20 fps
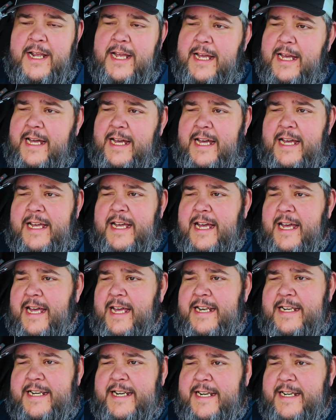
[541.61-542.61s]
I
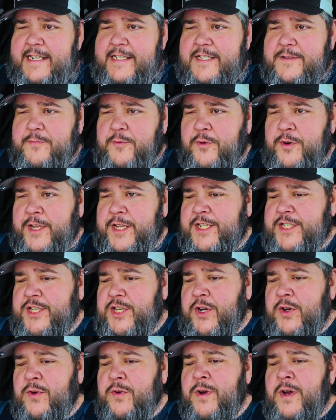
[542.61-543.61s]
hadn't eaten this morning,
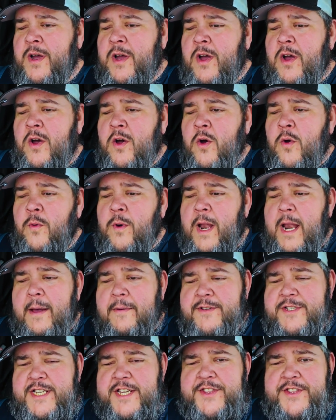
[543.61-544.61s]
so while I
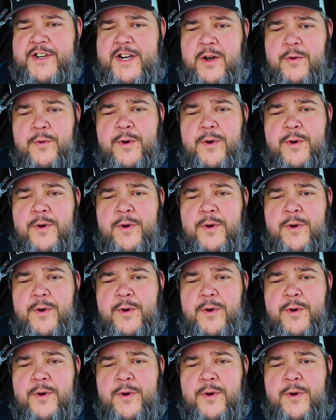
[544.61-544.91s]
was in there, I